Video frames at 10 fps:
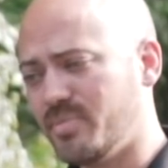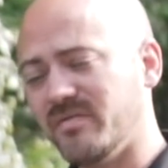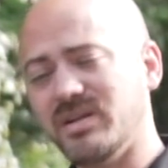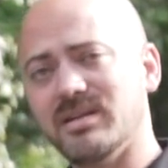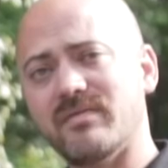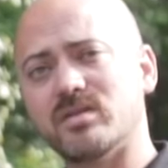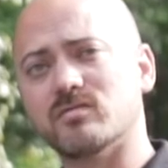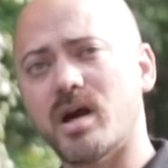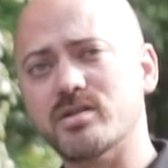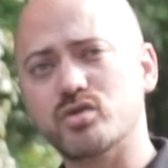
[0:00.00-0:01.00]
pivoting left and
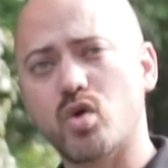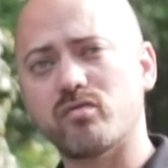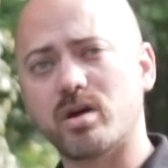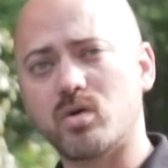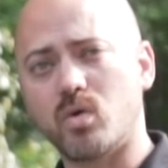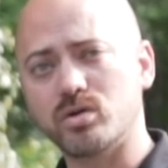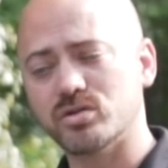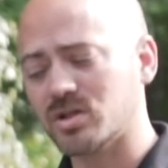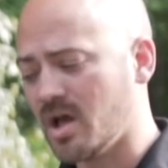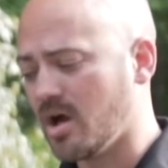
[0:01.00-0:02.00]
right as you go around corners,